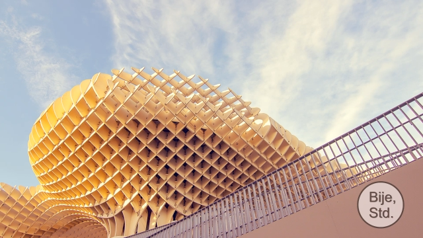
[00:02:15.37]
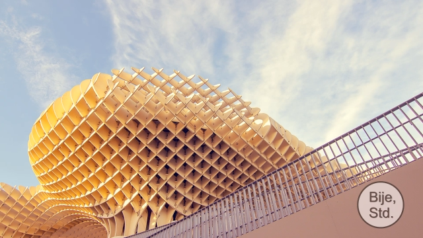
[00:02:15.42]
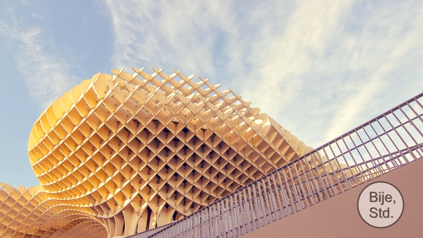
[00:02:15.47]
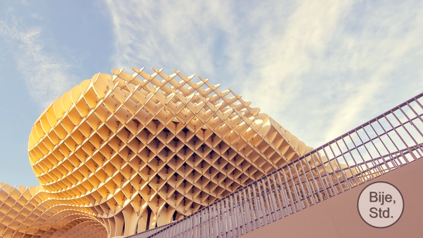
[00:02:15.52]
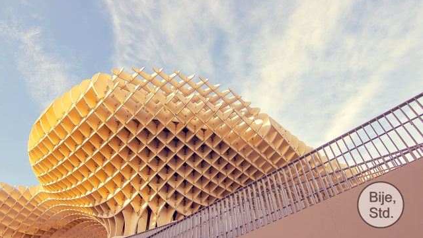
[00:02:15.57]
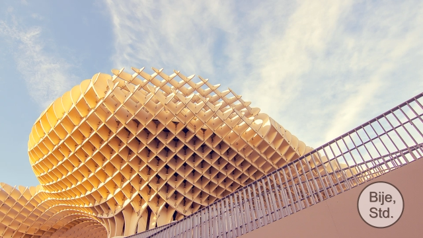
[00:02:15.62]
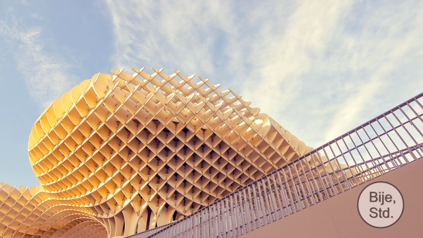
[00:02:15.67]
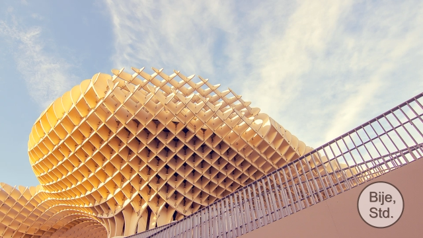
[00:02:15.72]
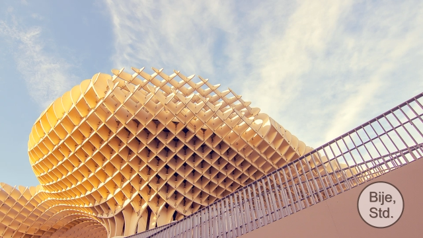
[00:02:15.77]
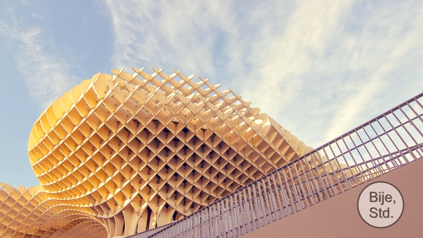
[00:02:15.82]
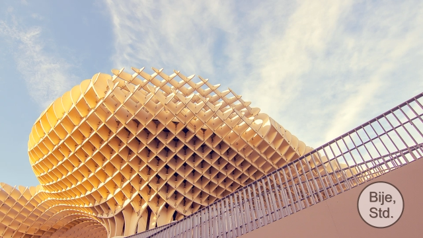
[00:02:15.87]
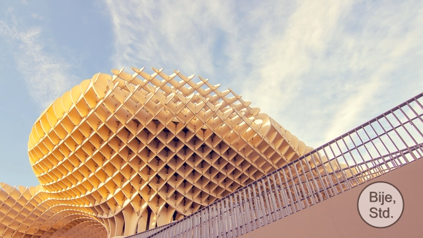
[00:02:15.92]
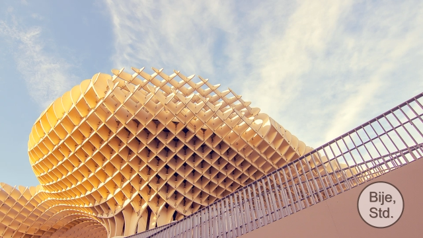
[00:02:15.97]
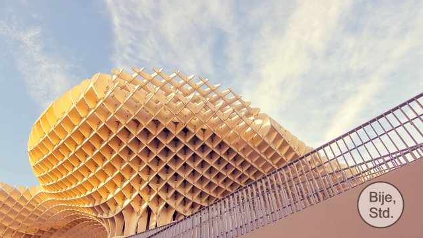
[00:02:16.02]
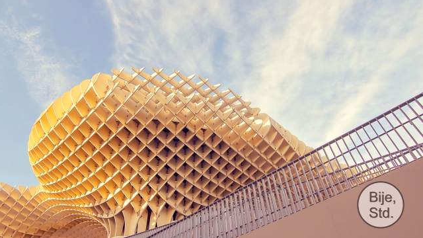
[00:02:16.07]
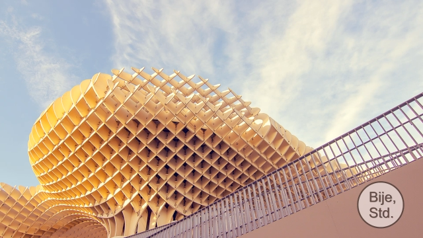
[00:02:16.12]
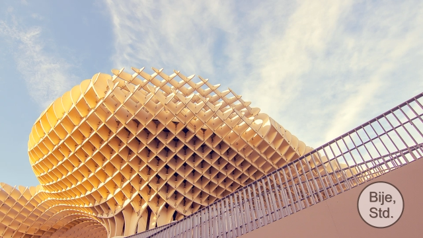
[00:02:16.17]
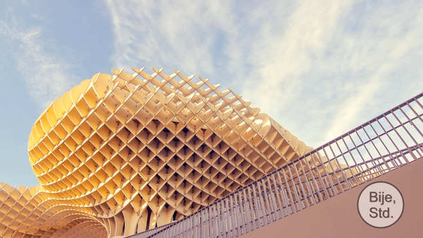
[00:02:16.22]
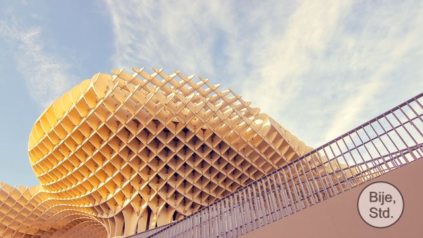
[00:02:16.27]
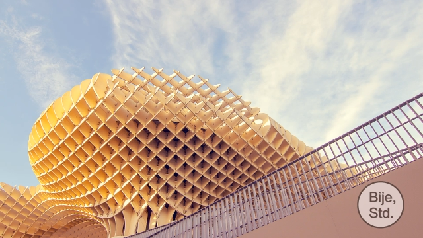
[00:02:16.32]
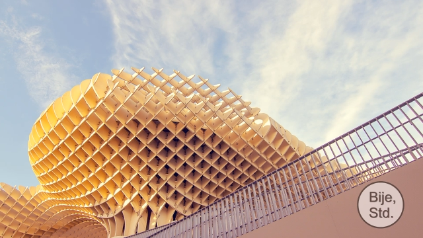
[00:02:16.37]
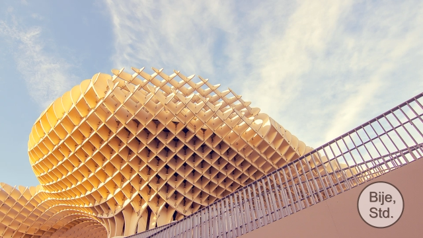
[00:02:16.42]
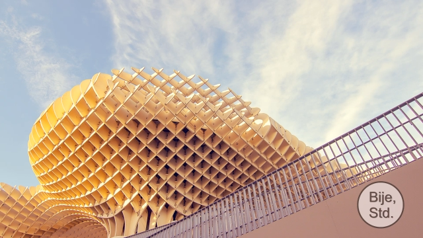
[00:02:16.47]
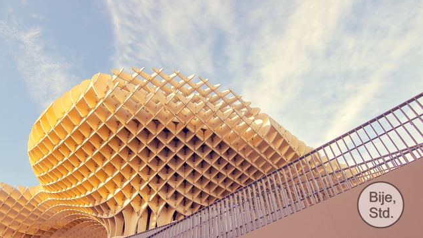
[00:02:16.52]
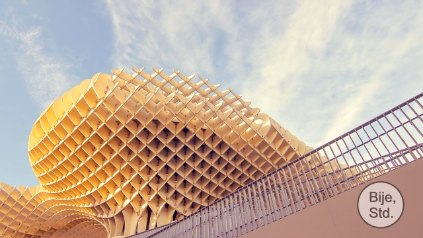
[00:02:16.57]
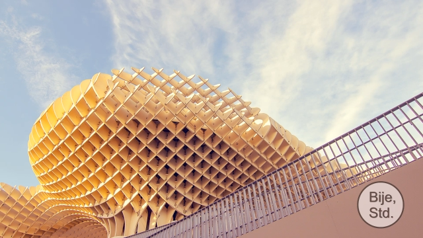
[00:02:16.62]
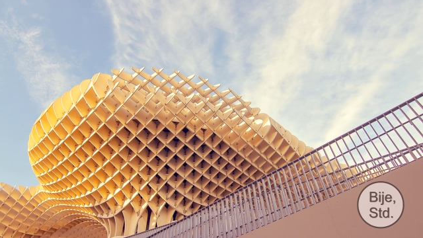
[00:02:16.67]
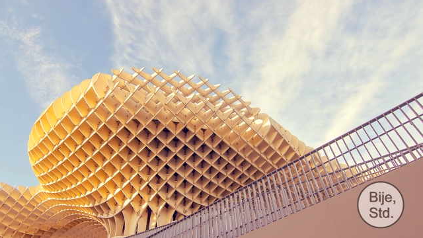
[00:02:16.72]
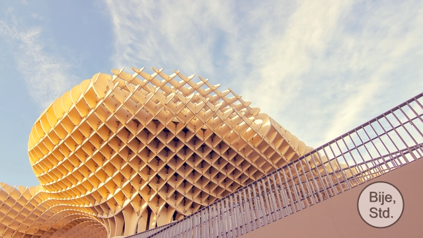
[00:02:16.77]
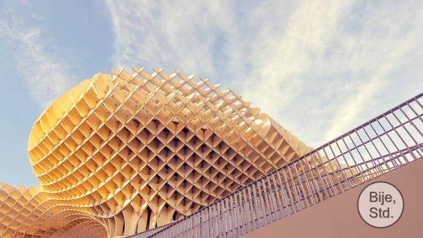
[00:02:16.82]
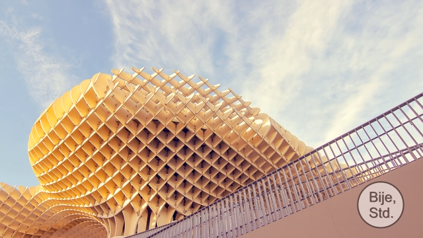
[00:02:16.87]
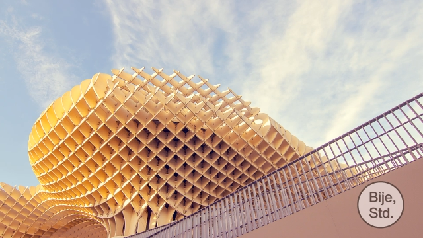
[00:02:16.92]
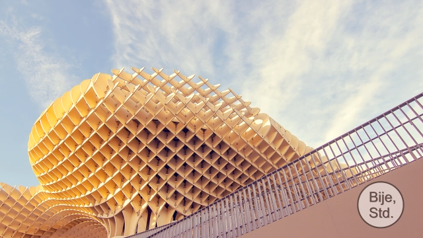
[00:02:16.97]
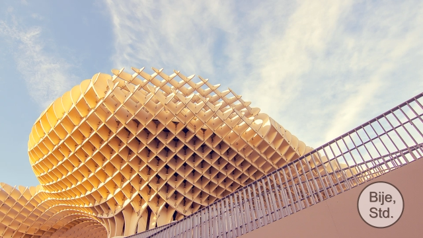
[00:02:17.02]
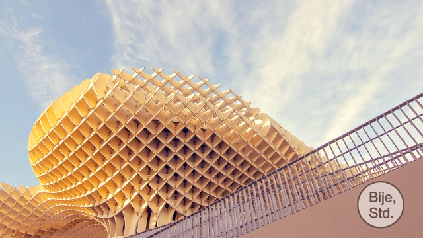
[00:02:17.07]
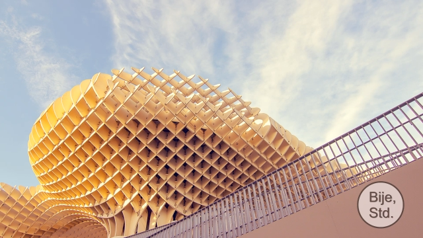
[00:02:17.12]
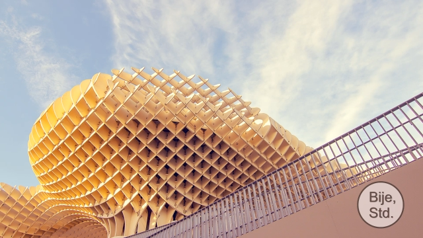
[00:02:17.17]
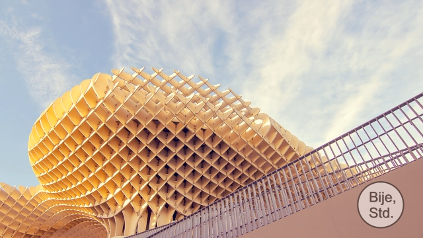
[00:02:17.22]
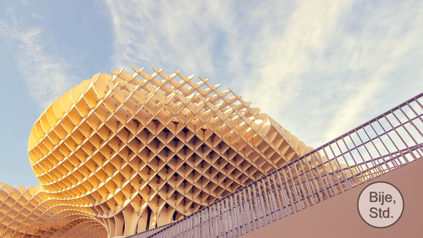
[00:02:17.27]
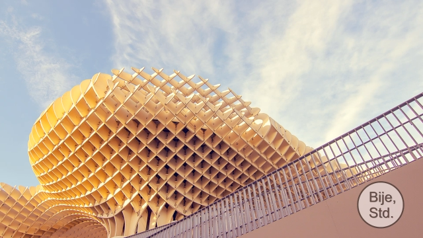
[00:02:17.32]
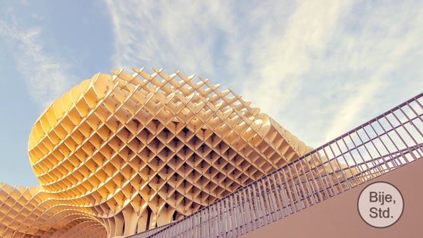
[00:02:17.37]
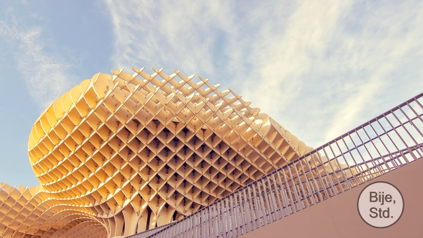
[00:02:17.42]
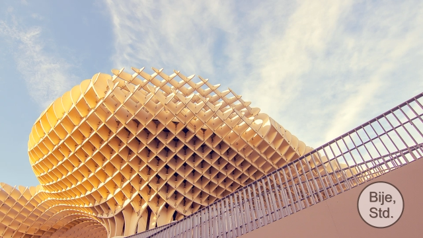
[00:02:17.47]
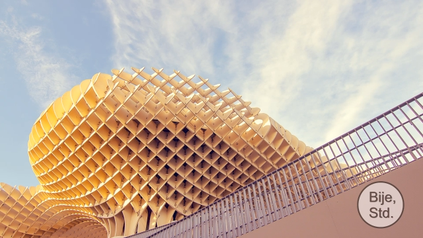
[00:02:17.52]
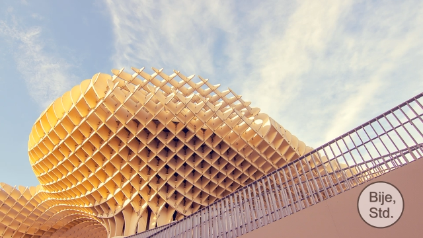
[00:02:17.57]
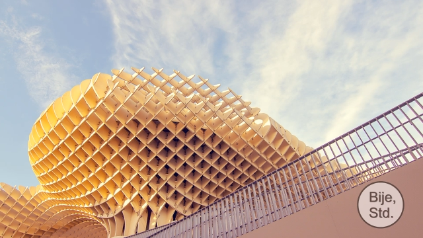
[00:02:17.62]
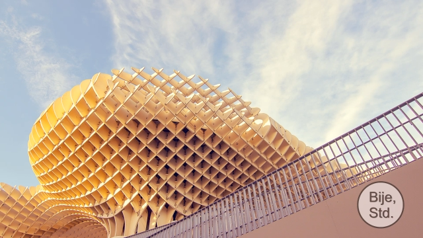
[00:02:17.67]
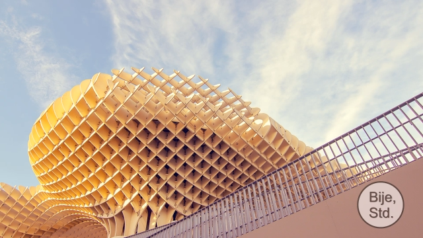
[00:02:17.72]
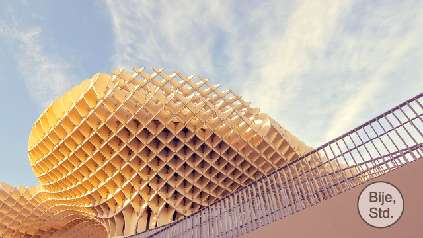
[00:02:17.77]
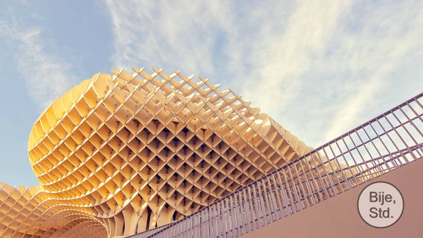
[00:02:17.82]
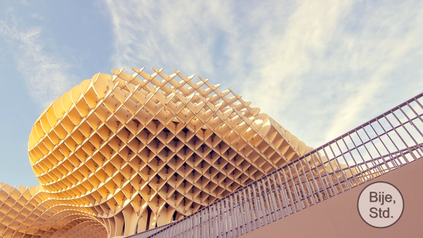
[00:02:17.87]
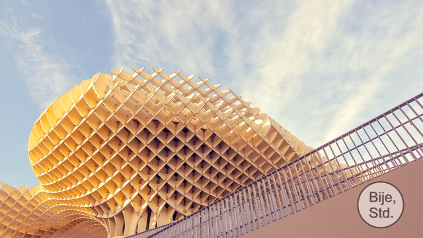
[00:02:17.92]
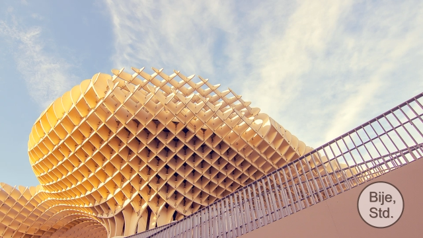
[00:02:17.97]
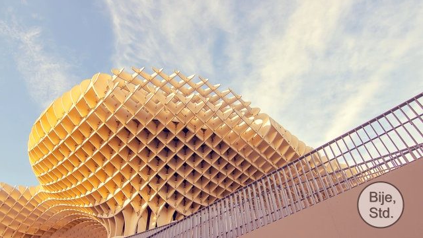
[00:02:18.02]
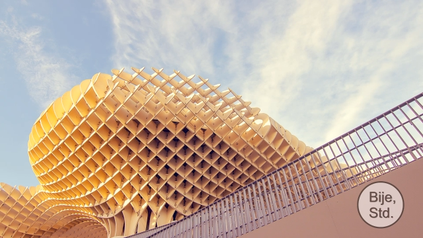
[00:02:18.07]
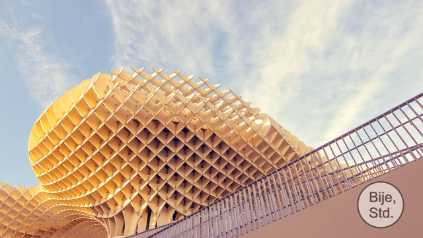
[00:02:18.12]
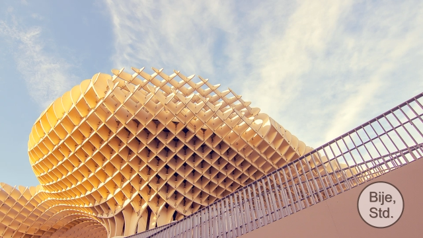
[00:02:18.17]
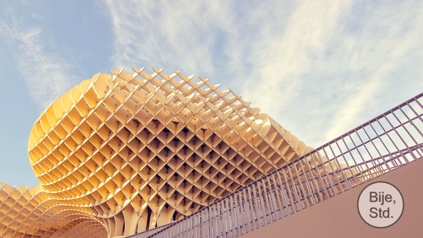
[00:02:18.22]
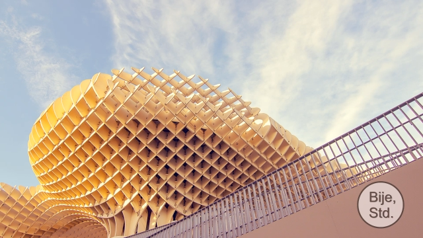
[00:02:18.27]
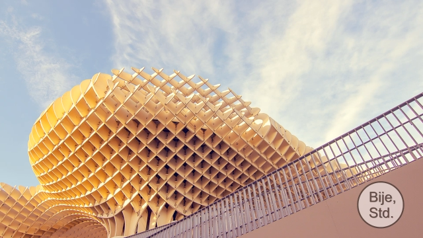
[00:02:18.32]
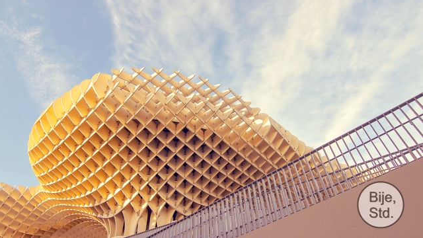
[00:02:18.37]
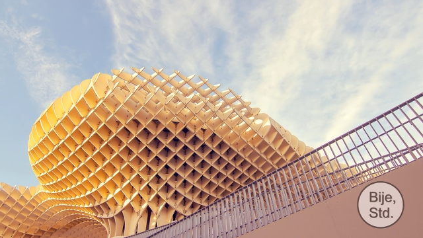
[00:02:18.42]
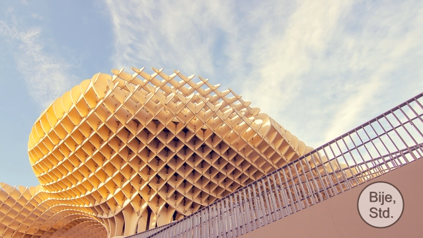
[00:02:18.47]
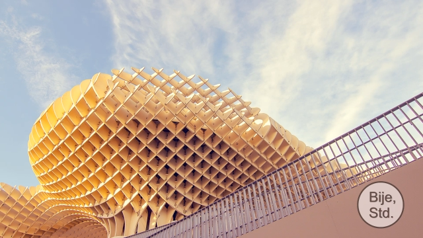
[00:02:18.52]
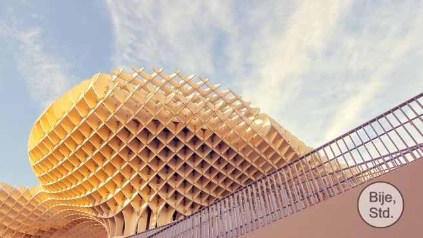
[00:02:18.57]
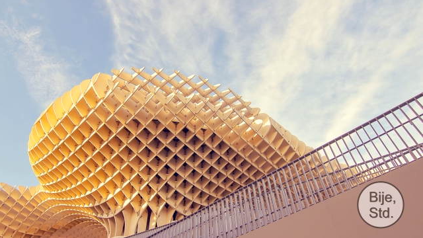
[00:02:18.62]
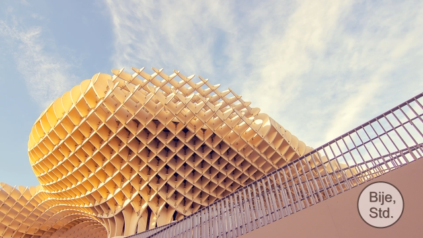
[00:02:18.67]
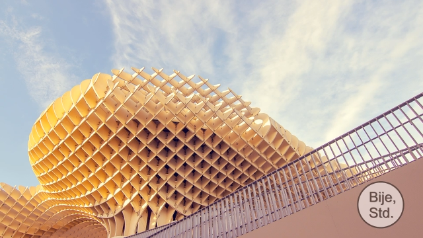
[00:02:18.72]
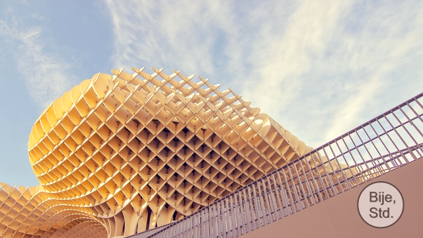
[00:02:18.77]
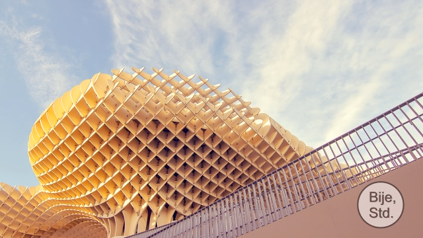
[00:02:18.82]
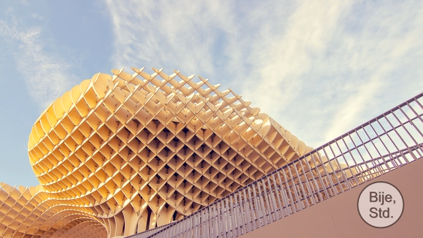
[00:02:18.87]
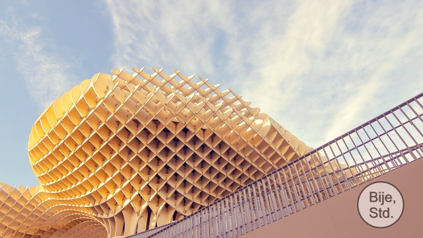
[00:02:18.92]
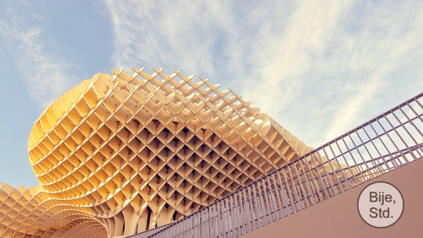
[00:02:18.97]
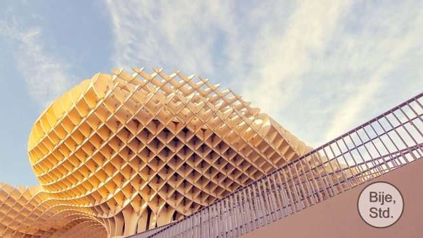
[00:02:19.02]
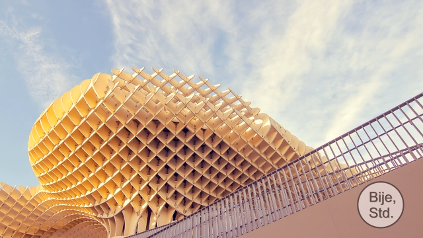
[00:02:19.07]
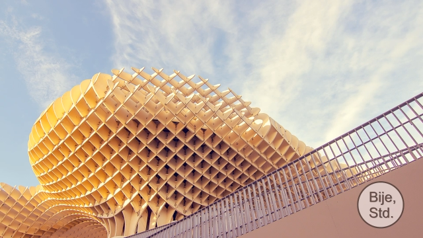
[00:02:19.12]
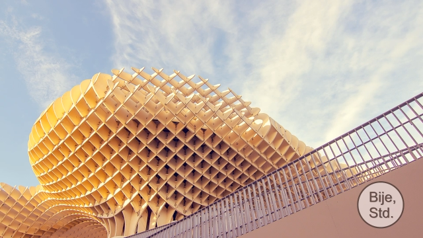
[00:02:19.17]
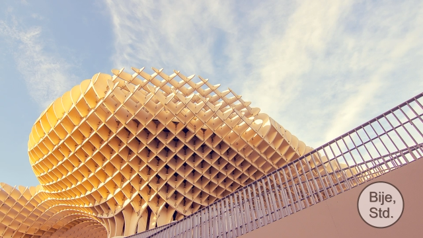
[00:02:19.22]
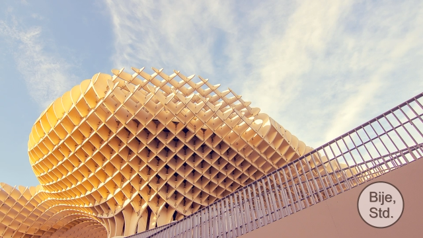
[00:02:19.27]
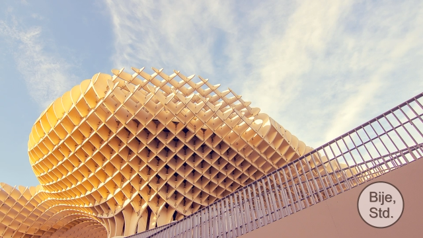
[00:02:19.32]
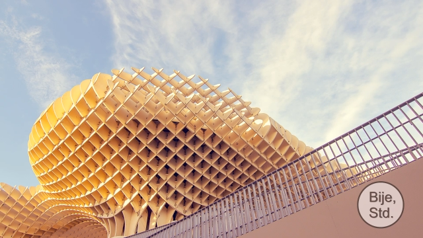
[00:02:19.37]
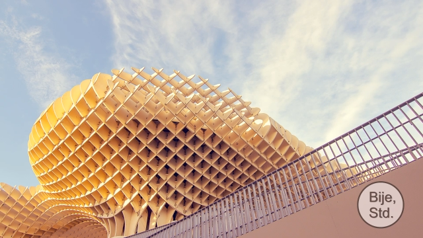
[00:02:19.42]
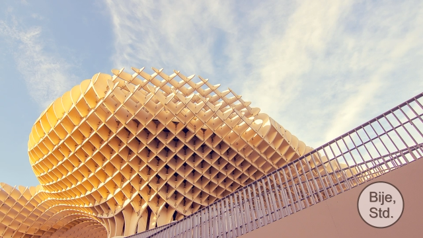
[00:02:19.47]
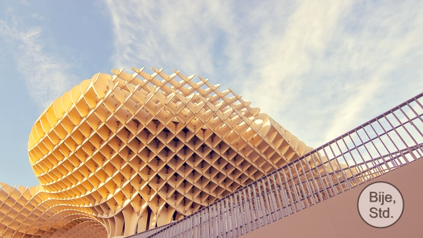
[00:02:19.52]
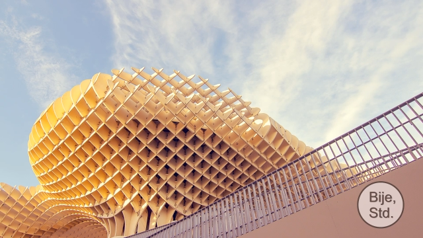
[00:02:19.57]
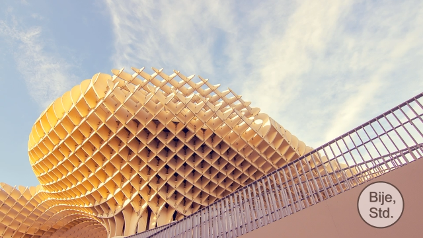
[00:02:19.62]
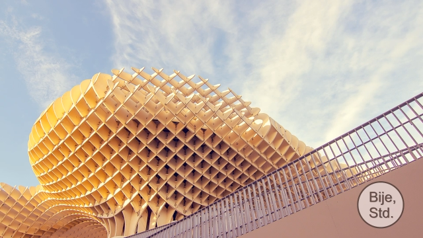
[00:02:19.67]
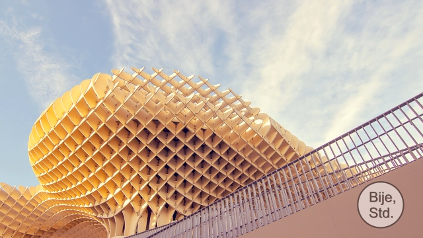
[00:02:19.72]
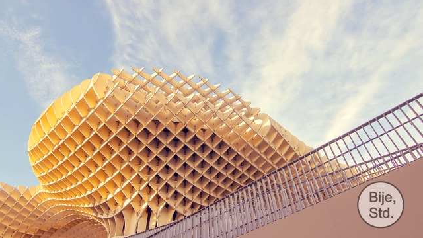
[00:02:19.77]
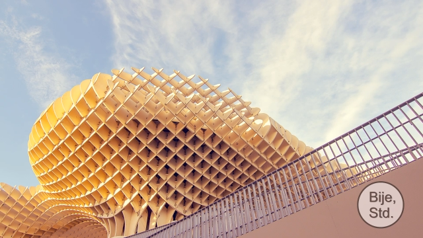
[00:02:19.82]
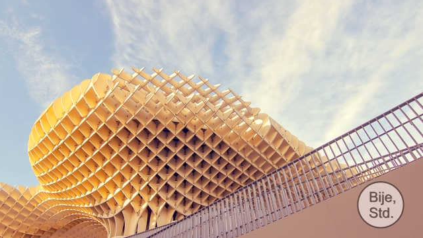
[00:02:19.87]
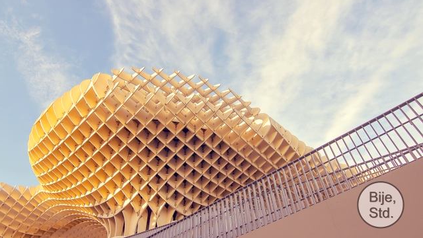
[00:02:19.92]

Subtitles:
(no speaker visible)